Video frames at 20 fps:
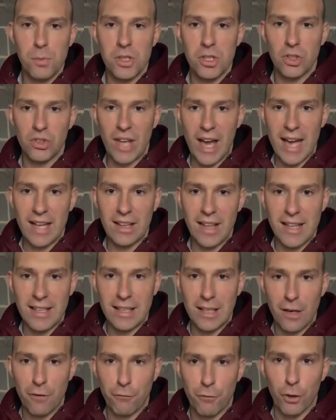which is
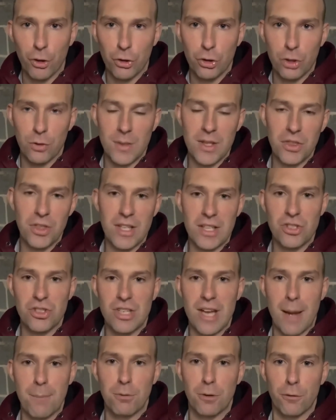highlighted in 1 Corinthians
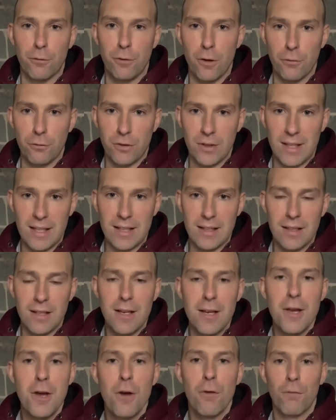chapter 15,